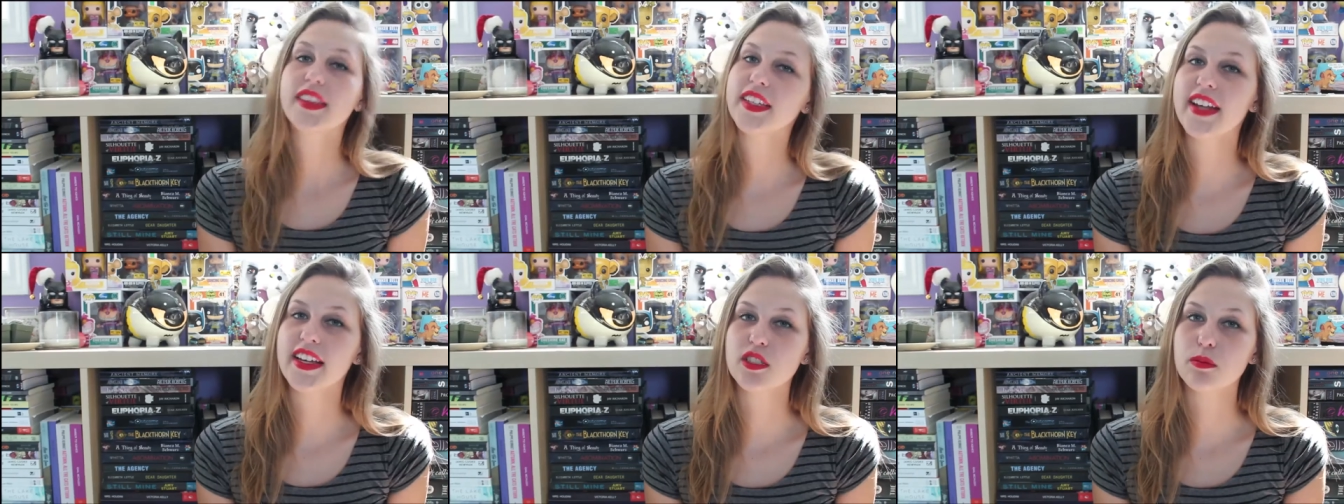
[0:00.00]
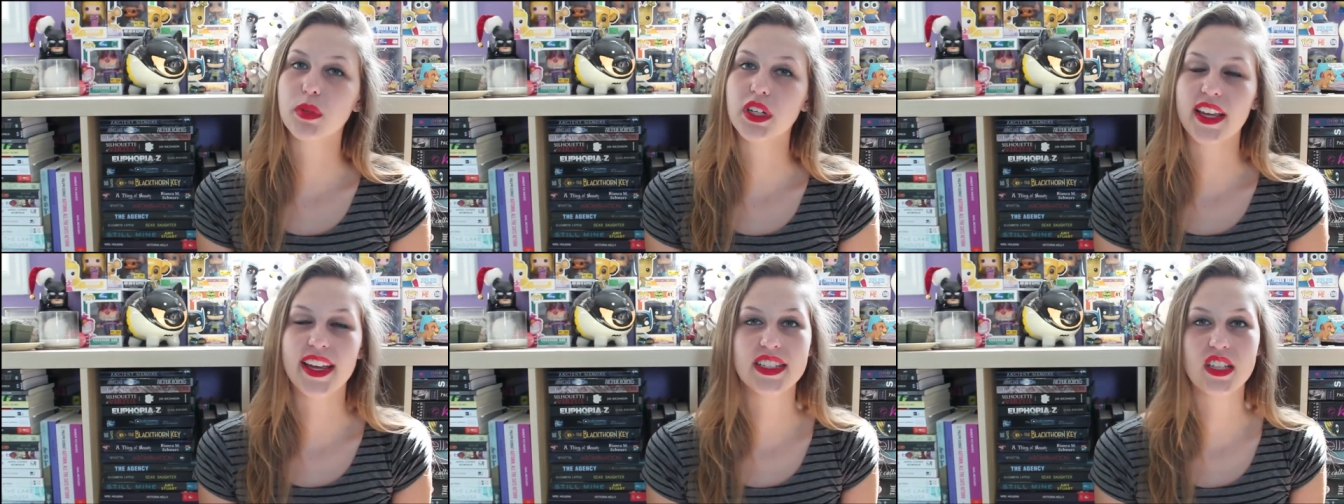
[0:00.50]
The next
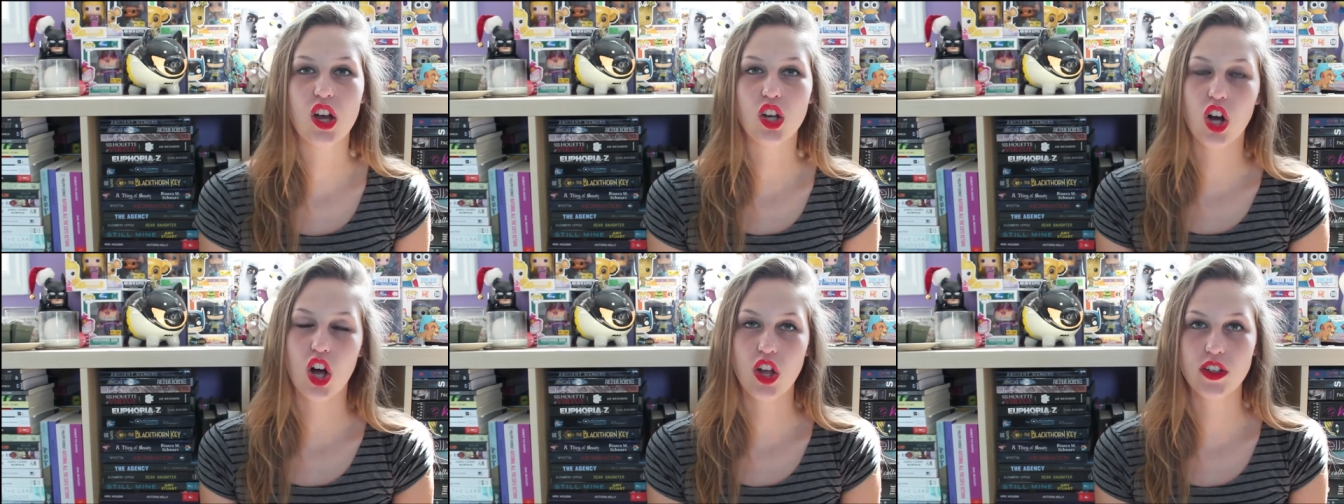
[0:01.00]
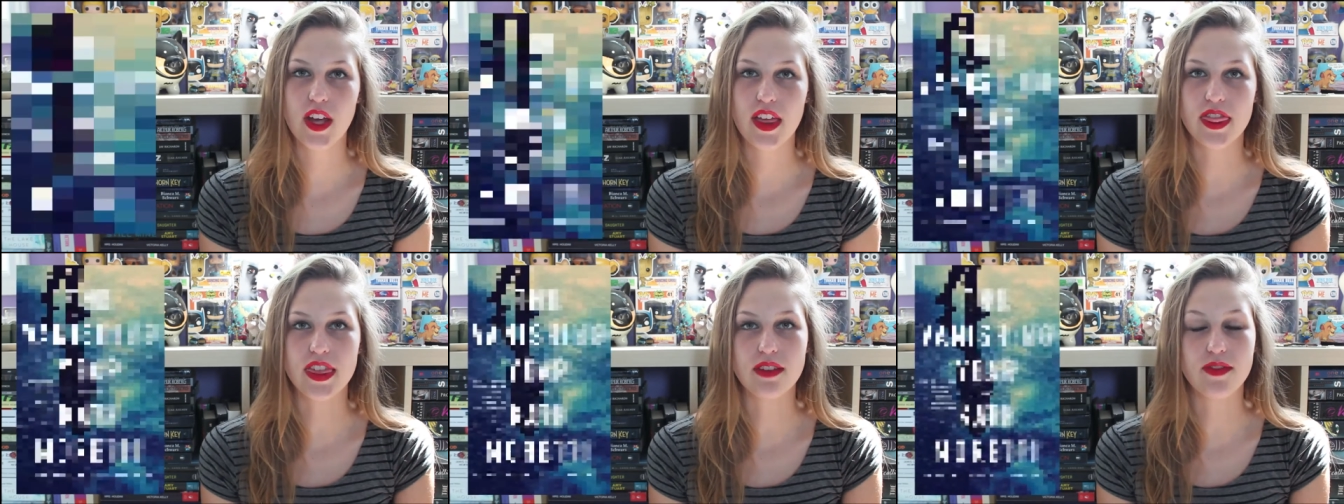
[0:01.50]
book is called
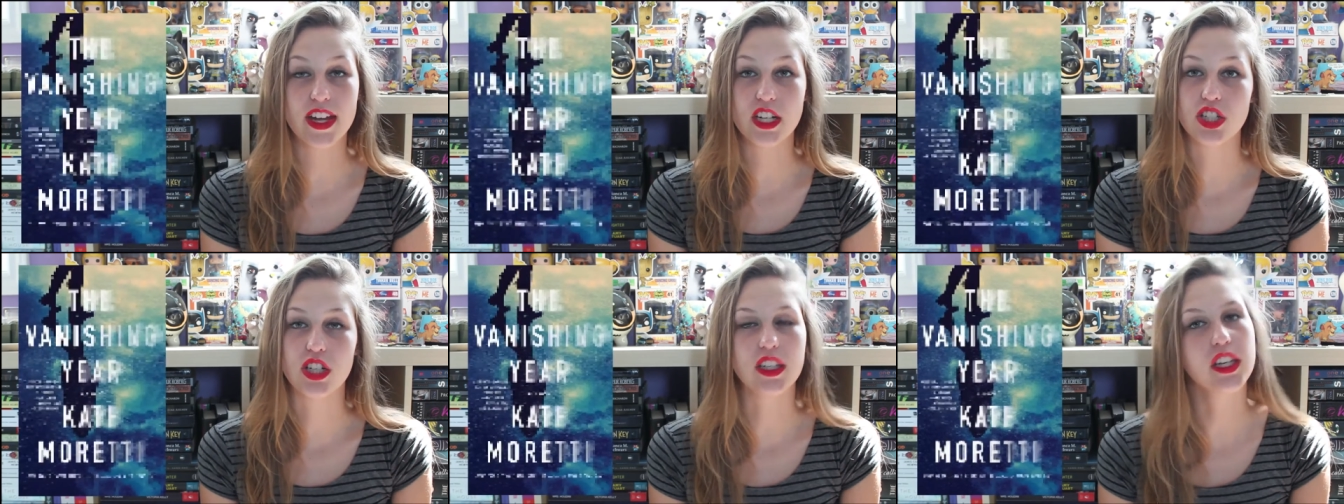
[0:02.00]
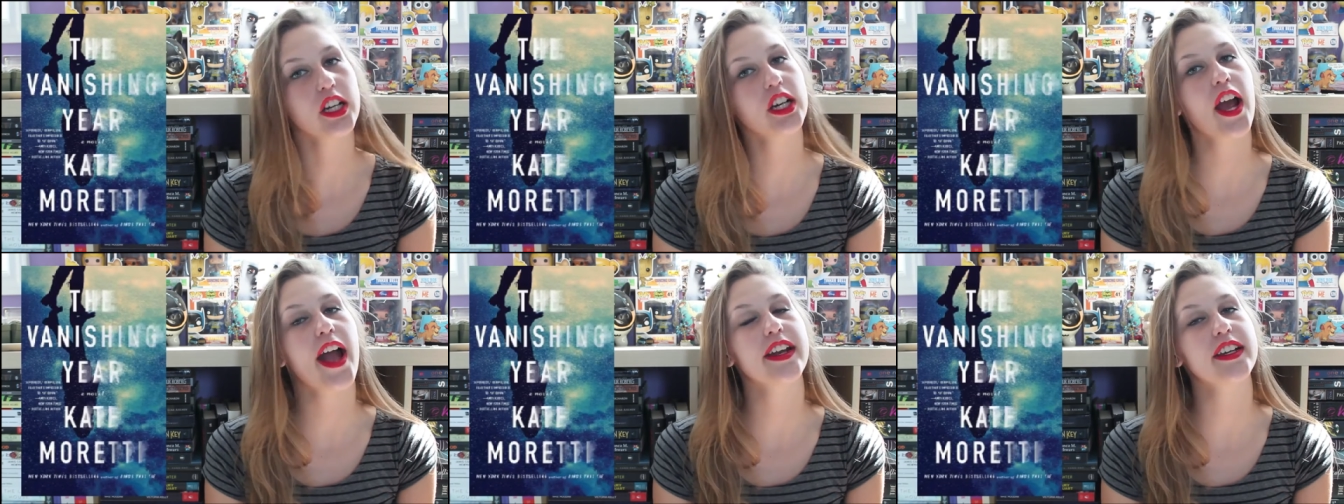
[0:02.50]
The Vanishing
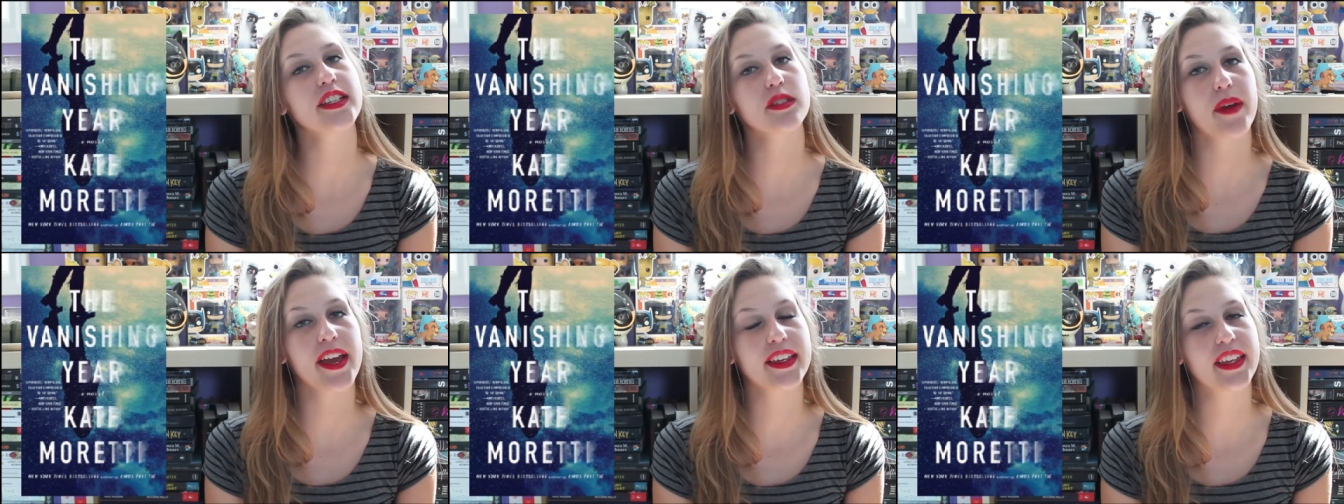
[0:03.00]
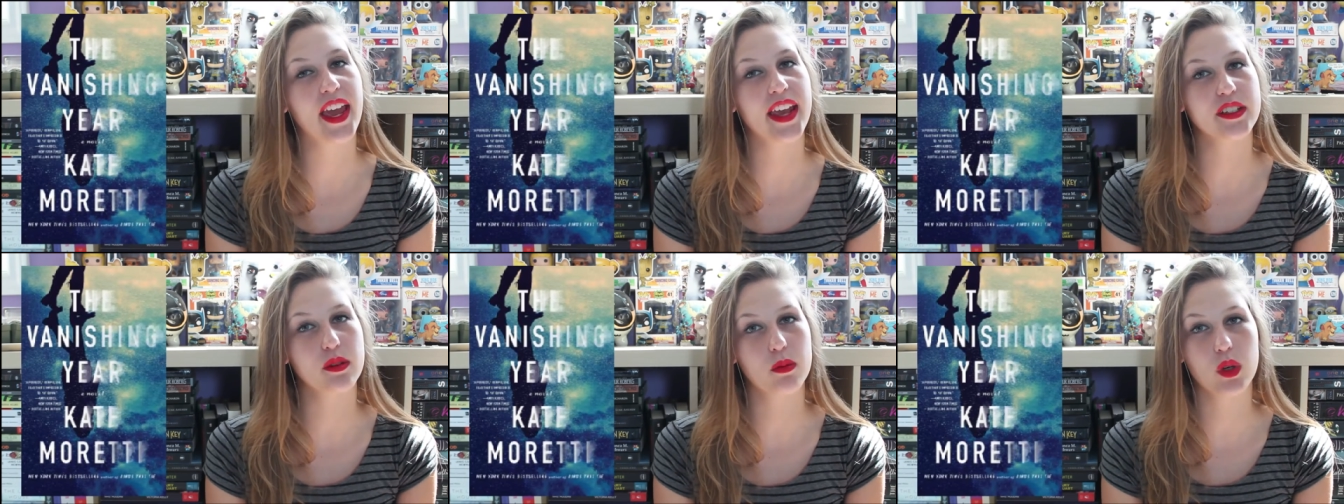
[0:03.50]
Year, and it is by
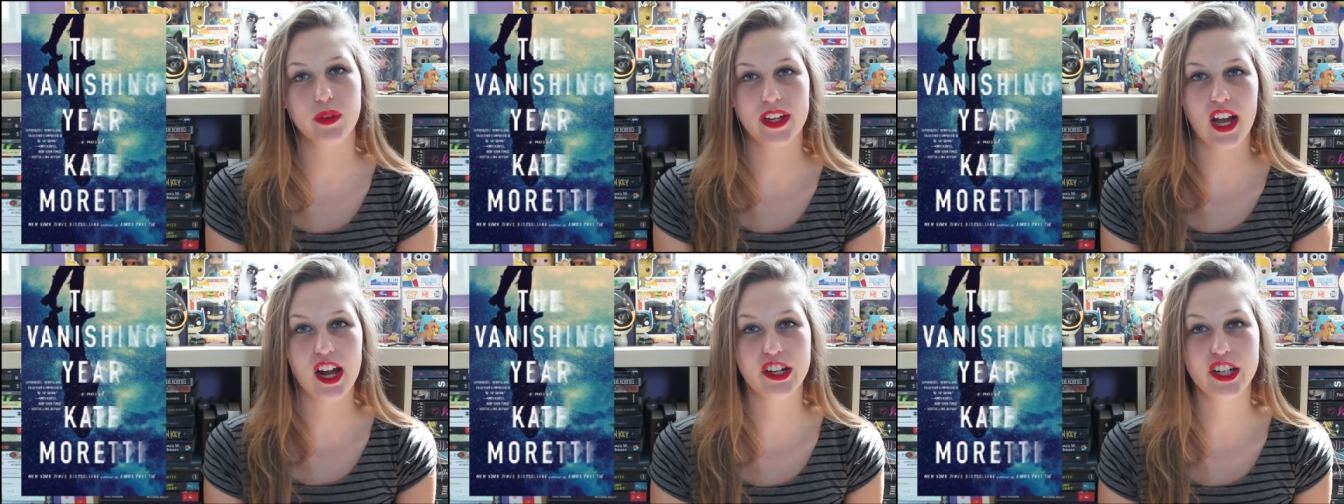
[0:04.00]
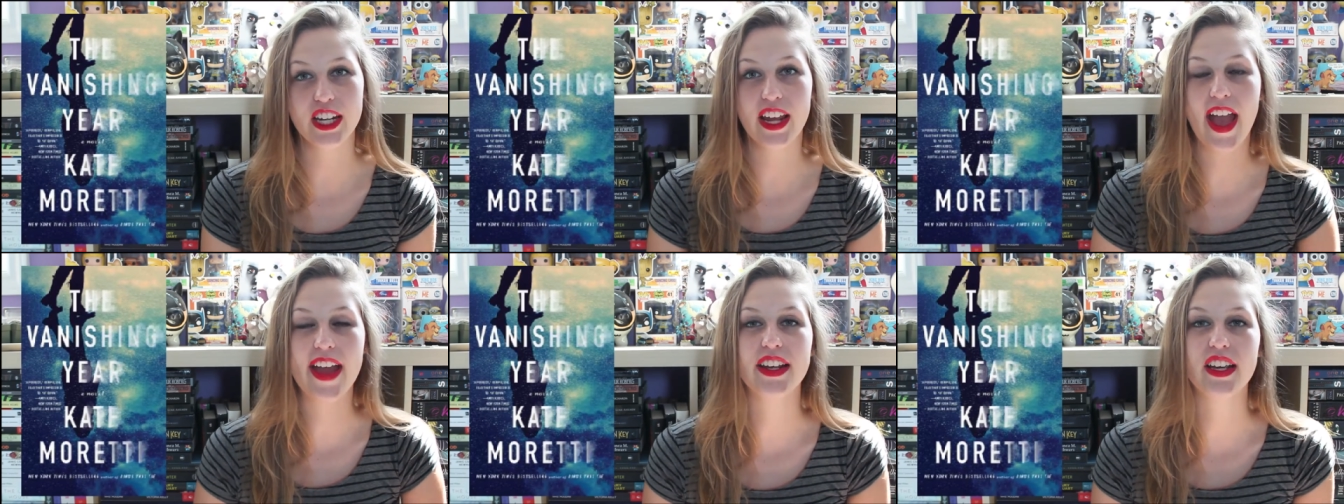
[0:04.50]
Kate Moriarty,
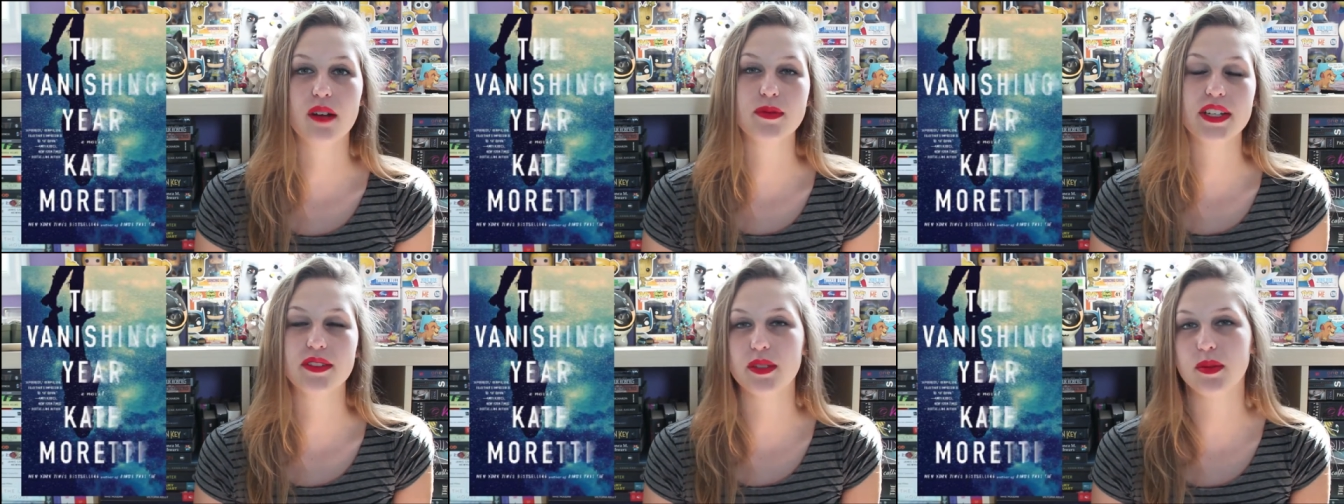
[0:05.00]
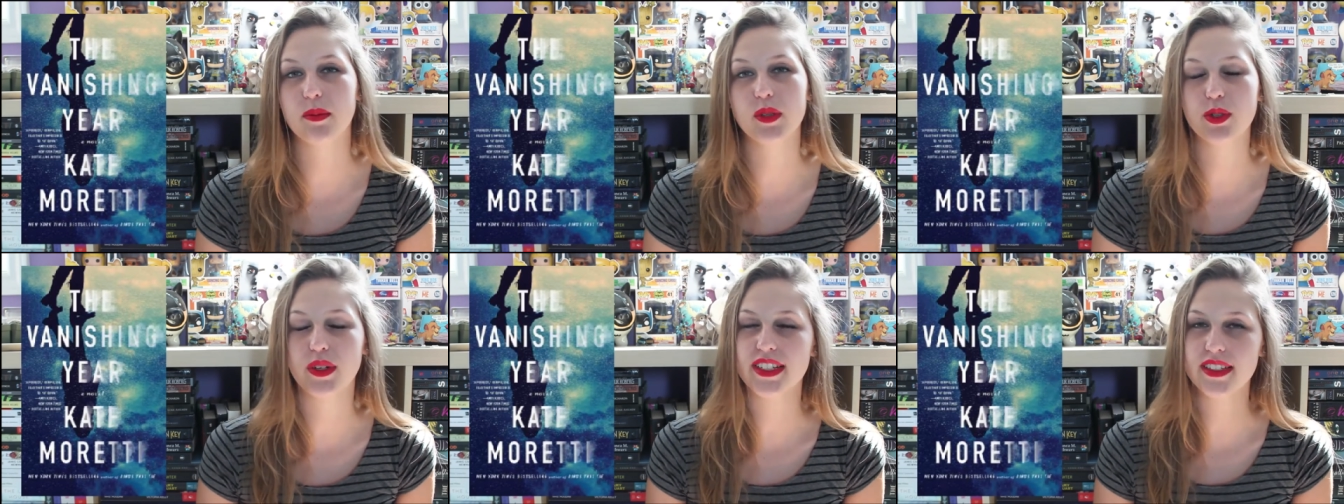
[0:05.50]
and it comes out September
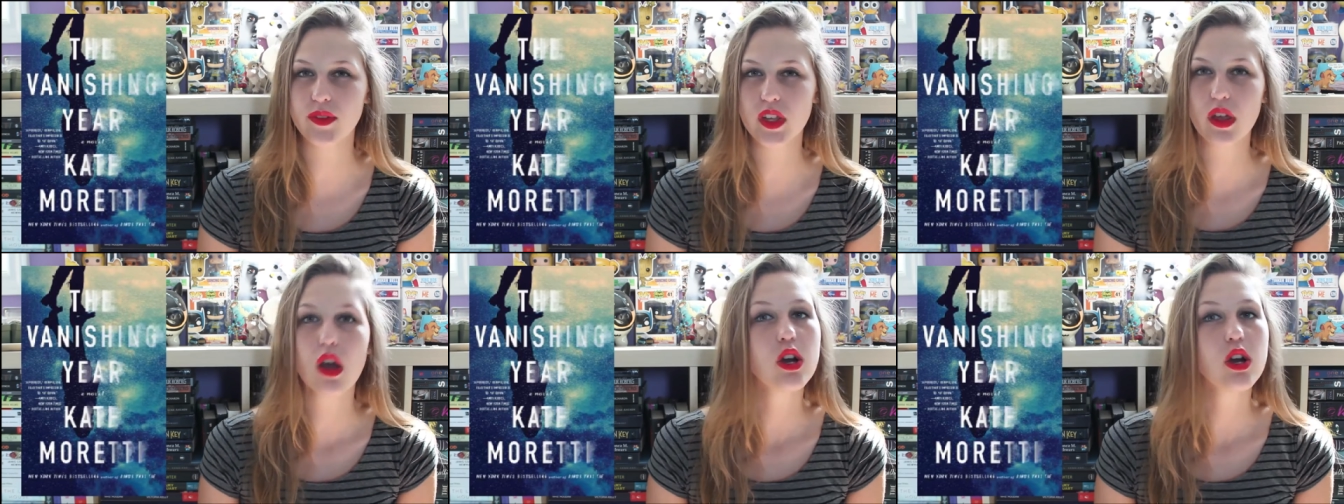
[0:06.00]
27th,